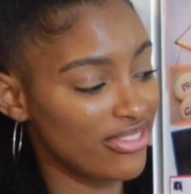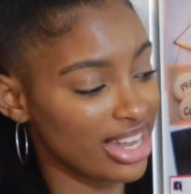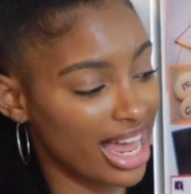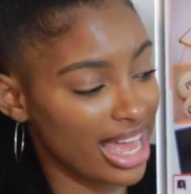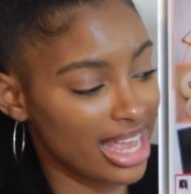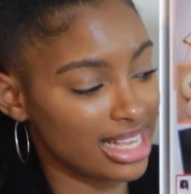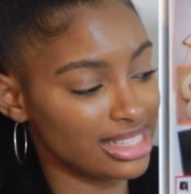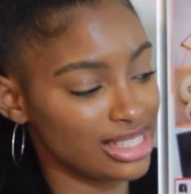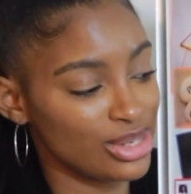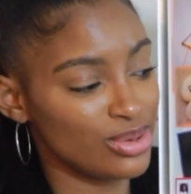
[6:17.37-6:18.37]

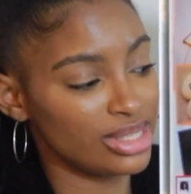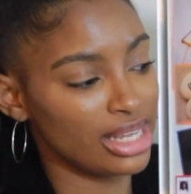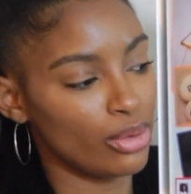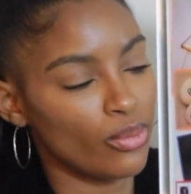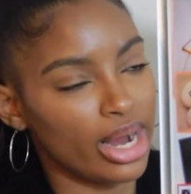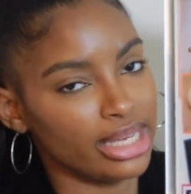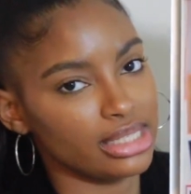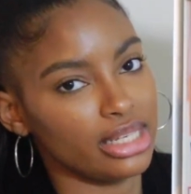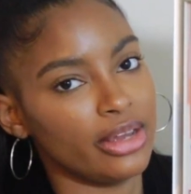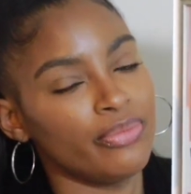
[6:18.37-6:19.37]
flies. Use it
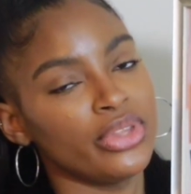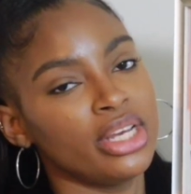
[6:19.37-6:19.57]
wisely.